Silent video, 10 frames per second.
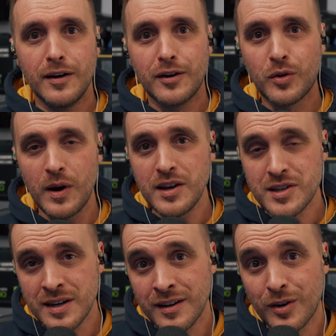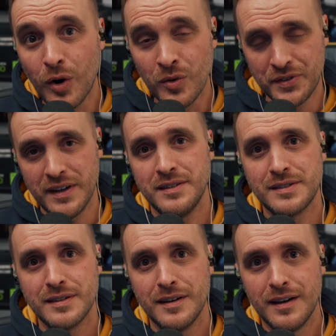creating content,
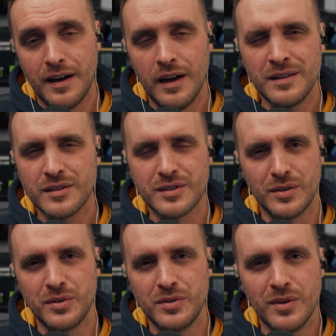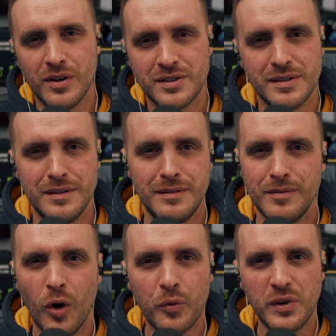and also do all the
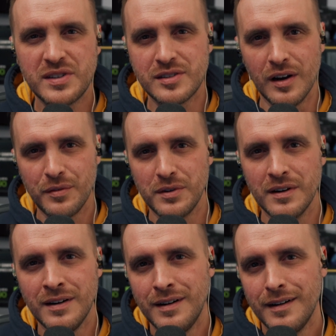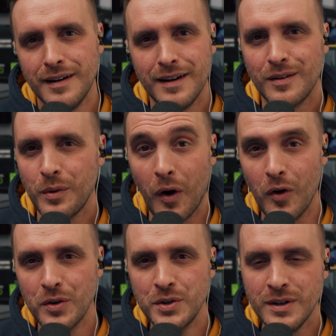office stuff, you know? We all do.